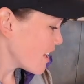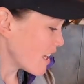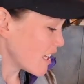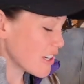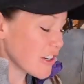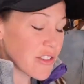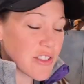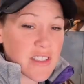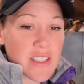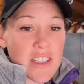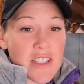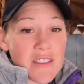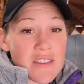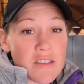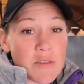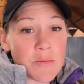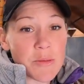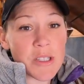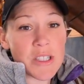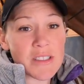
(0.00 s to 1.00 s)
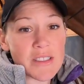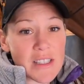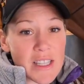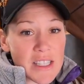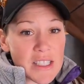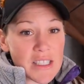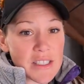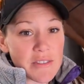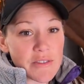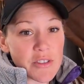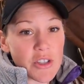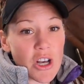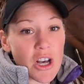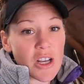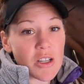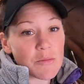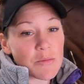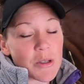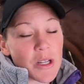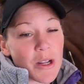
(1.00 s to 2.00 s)
I know it's not a super exciting
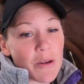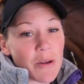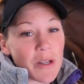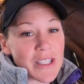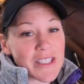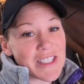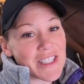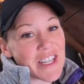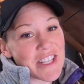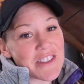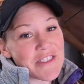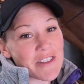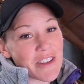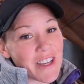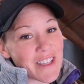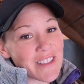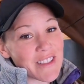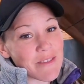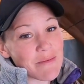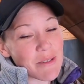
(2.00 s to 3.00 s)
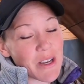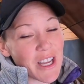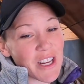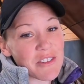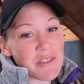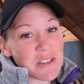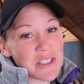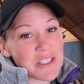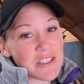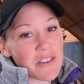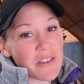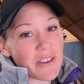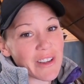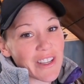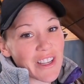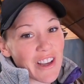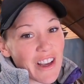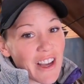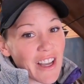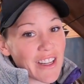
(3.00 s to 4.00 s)
vlog, but I wanted to catch you guys up kind of what's
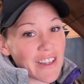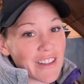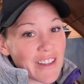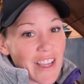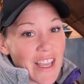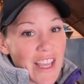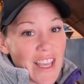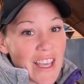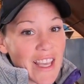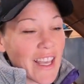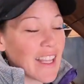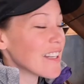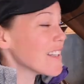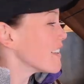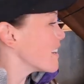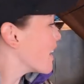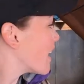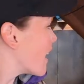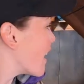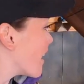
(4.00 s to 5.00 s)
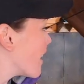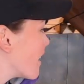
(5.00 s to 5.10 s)
going on and uh,